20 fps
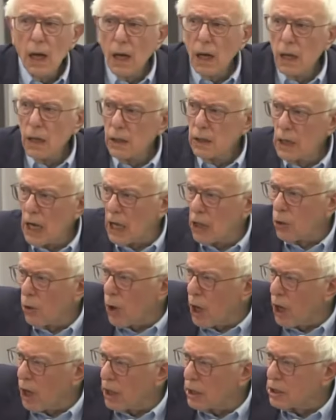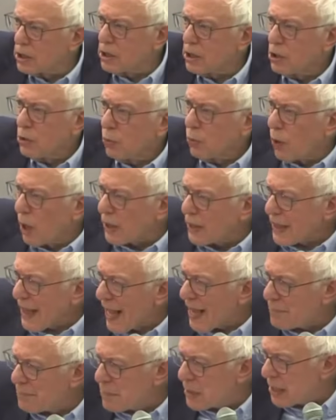In other words, what
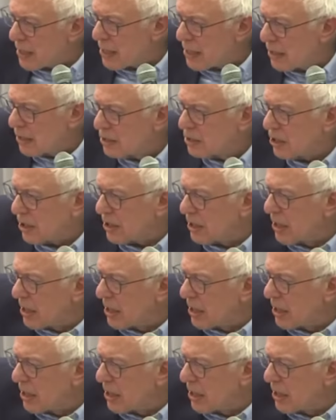that means in